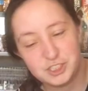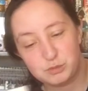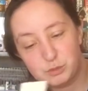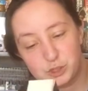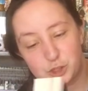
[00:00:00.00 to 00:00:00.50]
and
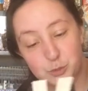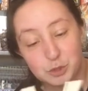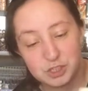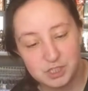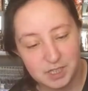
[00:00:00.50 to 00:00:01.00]
we're super
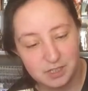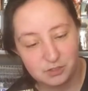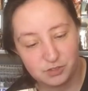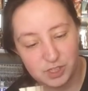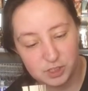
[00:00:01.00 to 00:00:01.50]
excited to
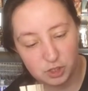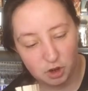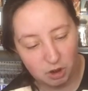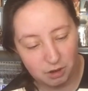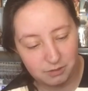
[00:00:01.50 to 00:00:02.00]
finish it
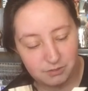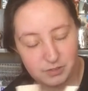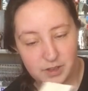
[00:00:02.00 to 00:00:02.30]
off.